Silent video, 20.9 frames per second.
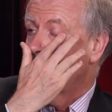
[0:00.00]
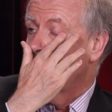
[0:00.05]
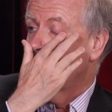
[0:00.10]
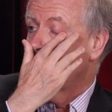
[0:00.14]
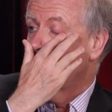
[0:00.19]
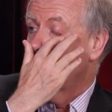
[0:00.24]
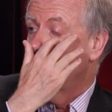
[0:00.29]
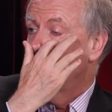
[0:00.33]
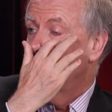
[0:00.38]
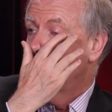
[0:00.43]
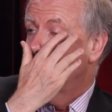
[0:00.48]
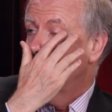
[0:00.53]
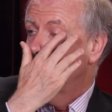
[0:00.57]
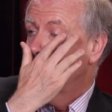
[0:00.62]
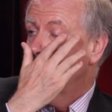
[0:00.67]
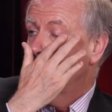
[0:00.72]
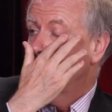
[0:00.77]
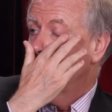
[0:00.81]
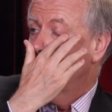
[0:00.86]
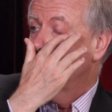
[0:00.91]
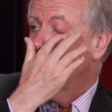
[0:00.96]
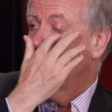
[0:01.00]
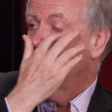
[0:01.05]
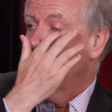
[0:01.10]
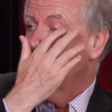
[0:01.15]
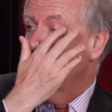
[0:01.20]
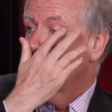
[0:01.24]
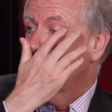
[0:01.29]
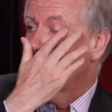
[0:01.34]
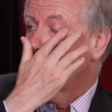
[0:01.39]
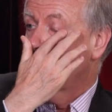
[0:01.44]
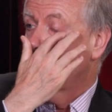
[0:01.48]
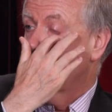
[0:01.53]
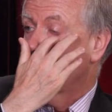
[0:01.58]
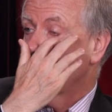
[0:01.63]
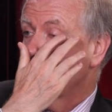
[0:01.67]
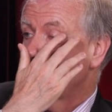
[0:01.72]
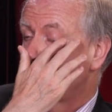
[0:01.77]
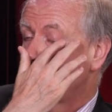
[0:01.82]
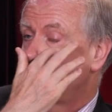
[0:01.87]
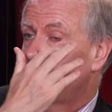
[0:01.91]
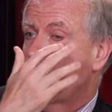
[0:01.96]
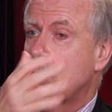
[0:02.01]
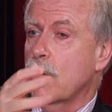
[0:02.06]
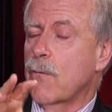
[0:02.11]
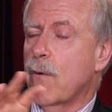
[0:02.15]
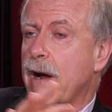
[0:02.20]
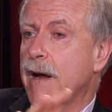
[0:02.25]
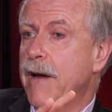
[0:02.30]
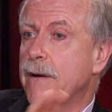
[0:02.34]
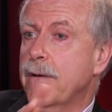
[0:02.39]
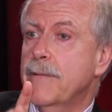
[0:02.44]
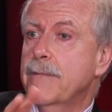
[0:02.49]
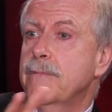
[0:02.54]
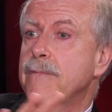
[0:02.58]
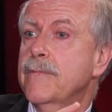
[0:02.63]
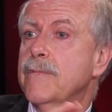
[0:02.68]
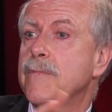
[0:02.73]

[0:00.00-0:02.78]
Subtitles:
I'm a kind of a center right